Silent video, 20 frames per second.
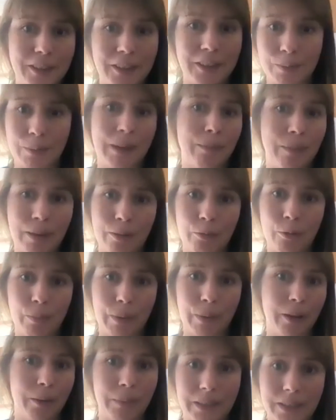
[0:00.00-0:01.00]
Maybe it will
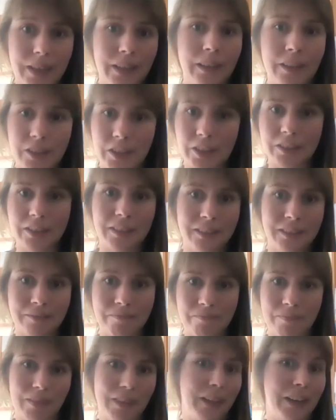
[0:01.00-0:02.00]
become intelligent
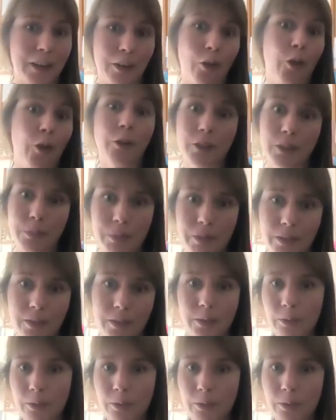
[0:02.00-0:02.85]
like an octopus,